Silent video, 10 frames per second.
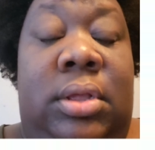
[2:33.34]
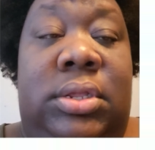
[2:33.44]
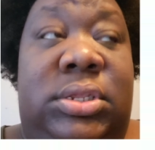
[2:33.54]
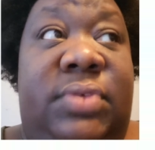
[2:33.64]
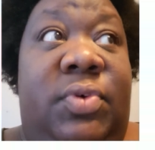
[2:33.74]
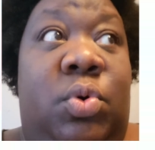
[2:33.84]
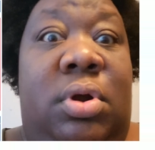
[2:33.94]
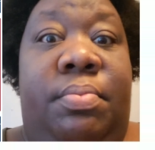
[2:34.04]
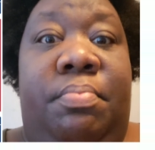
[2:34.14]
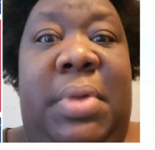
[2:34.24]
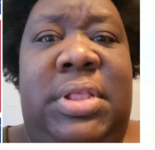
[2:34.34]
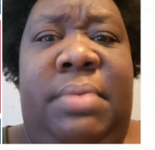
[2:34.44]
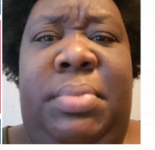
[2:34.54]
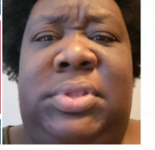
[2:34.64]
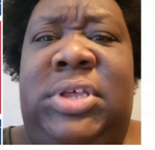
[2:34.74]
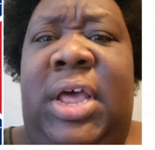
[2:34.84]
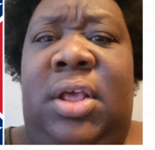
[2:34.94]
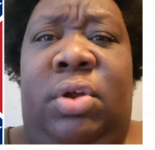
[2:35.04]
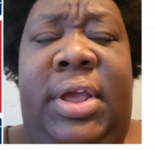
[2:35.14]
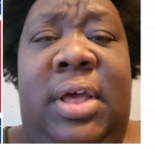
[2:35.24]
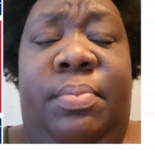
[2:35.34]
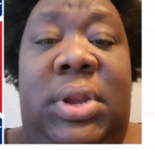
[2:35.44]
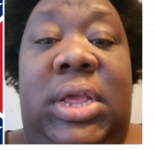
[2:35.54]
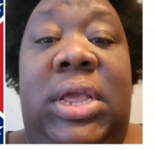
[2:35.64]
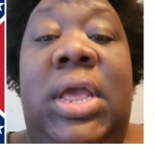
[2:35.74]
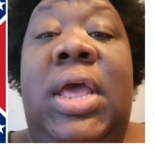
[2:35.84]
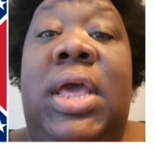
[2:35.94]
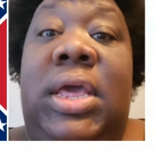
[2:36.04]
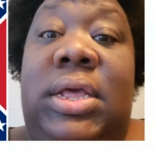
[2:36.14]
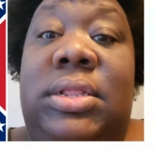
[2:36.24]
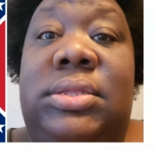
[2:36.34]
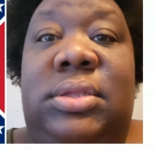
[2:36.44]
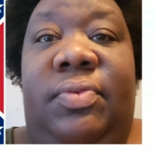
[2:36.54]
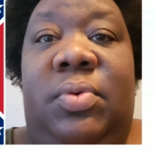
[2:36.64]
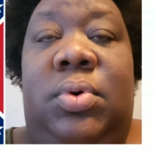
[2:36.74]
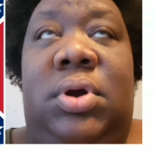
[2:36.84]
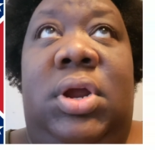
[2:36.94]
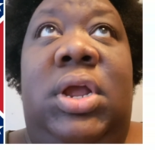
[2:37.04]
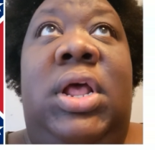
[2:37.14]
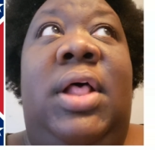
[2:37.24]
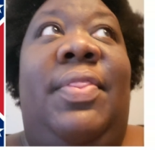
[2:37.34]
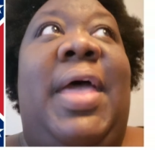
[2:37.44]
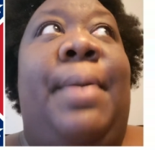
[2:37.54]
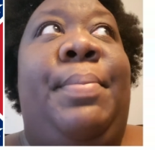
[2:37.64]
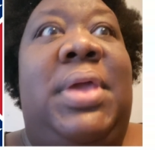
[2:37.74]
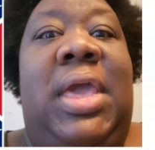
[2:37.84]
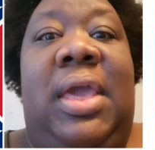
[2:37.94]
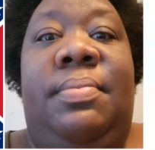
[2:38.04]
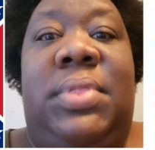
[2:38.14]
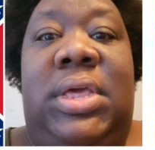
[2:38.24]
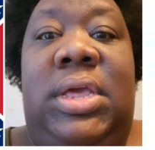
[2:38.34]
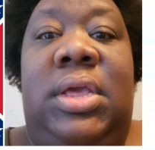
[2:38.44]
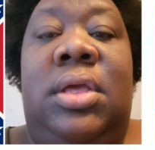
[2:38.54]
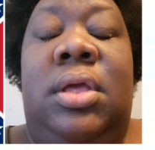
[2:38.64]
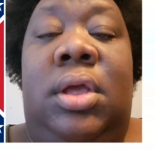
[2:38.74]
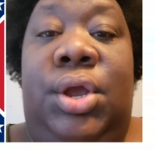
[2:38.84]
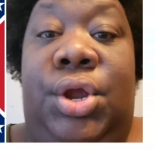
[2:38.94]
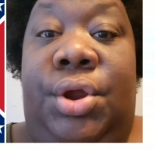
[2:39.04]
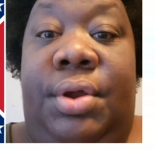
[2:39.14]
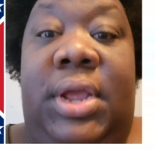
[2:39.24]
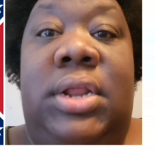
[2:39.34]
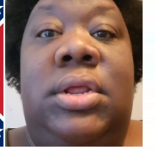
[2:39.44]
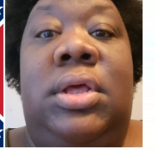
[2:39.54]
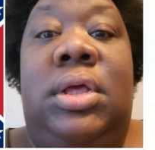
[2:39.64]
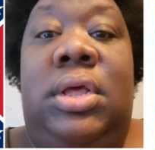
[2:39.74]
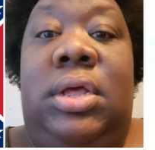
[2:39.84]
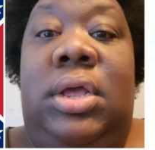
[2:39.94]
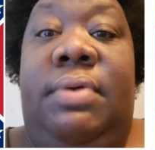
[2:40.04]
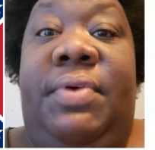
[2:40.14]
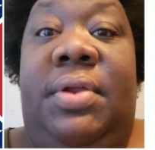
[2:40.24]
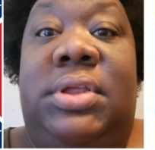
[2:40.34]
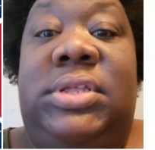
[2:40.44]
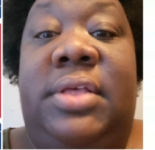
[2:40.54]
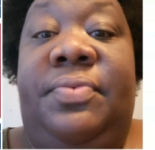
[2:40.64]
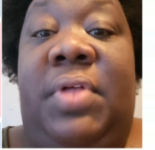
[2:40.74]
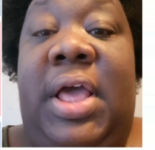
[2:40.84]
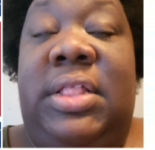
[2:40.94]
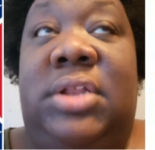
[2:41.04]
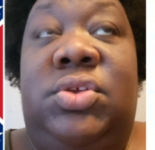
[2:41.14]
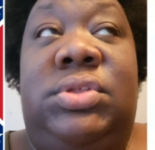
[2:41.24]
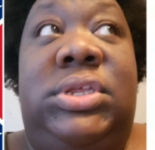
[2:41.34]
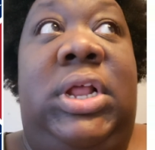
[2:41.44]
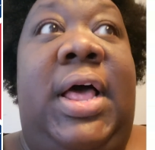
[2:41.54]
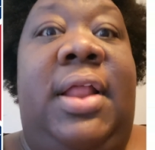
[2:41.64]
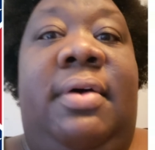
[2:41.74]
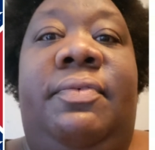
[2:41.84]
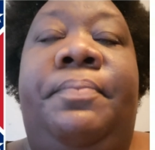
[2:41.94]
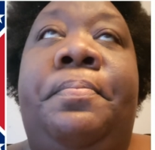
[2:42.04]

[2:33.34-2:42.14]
Civil War, I think, battalion or company in the Civil War, that became the current Confederate States flag that you see a lot of.